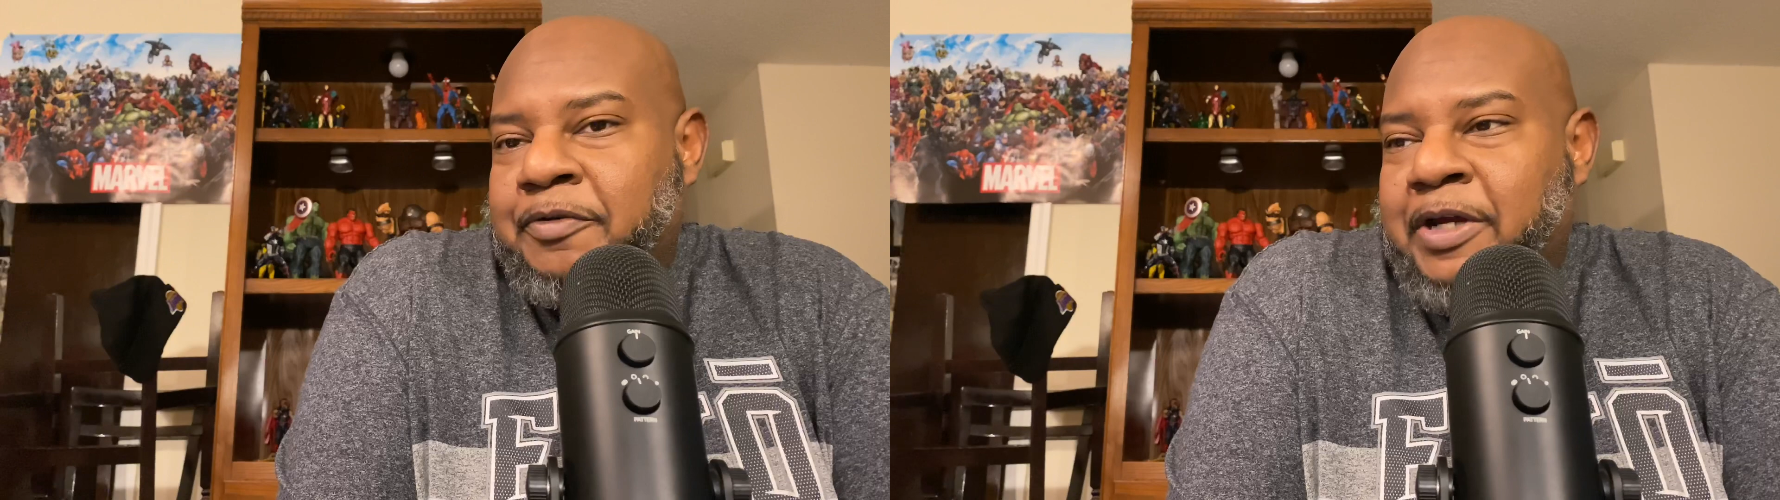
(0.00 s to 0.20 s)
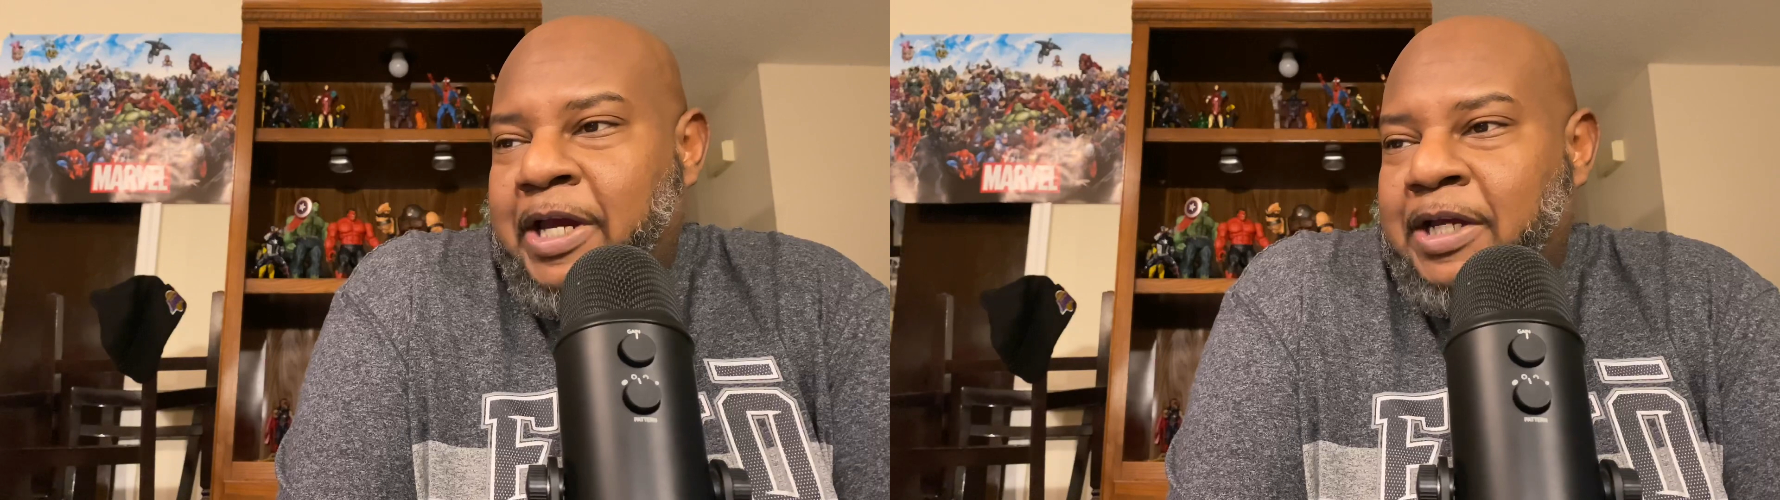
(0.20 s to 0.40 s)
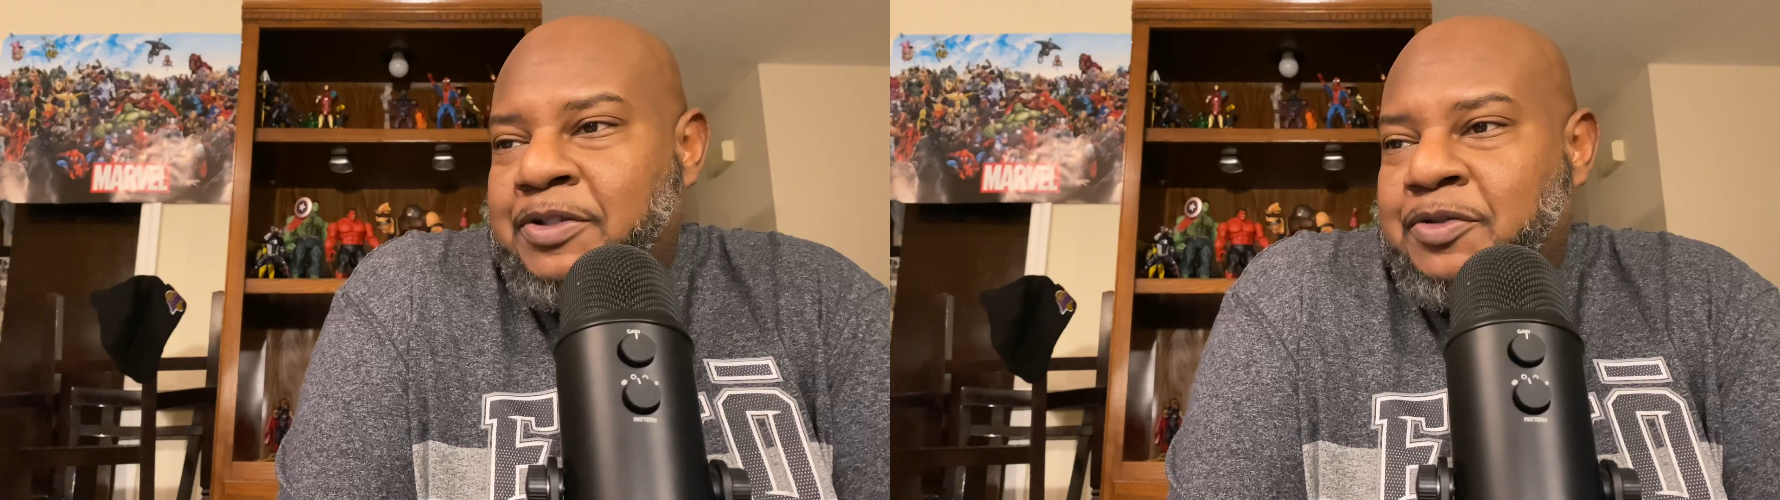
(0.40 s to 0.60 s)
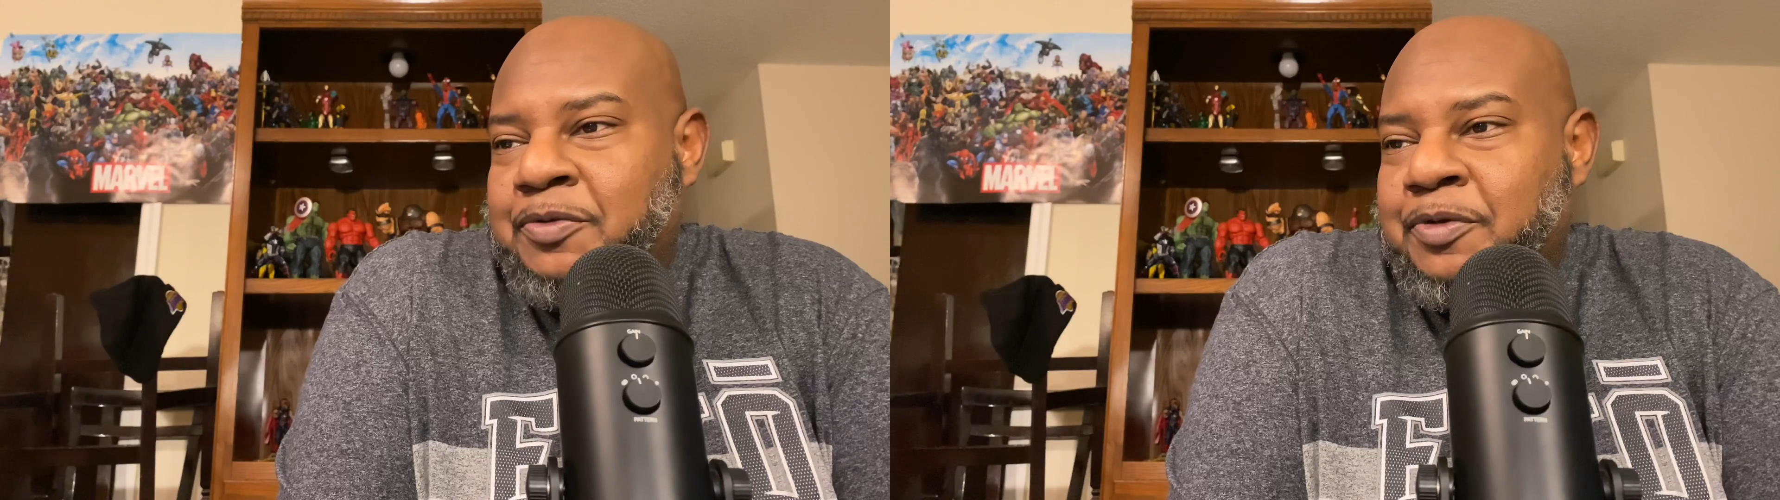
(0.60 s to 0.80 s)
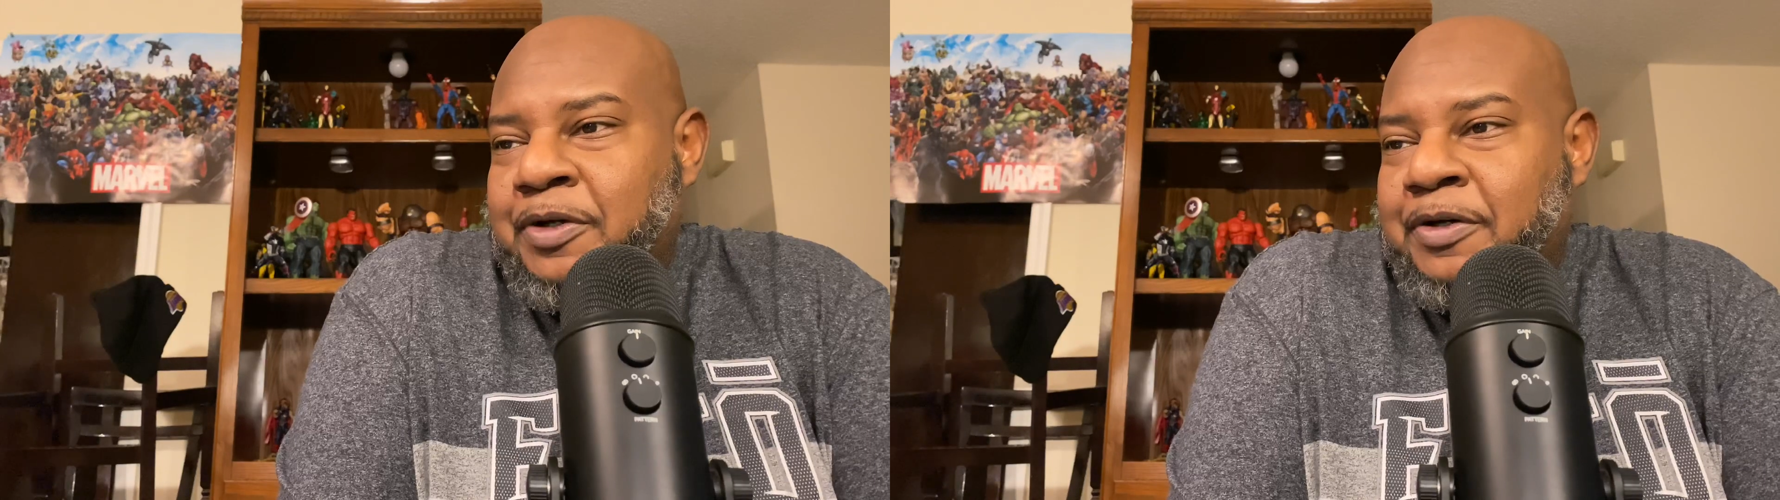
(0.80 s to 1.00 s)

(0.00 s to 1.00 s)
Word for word: react to